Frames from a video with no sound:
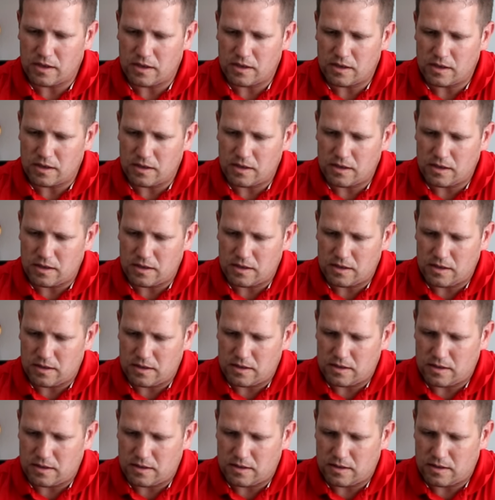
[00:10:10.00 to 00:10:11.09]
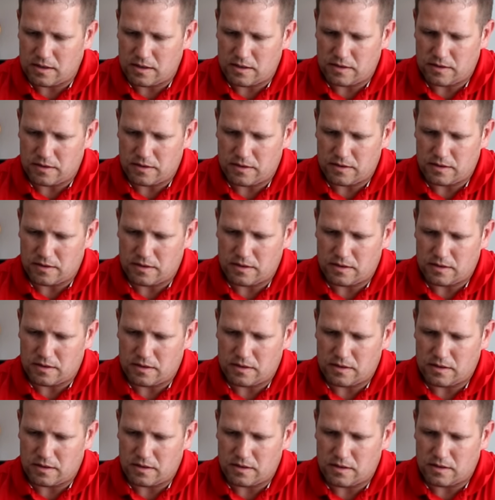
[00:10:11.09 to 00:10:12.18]

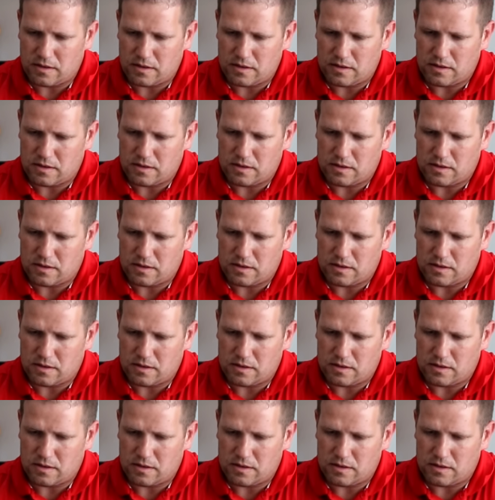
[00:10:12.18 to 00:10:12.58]
No one is speaking in this clip.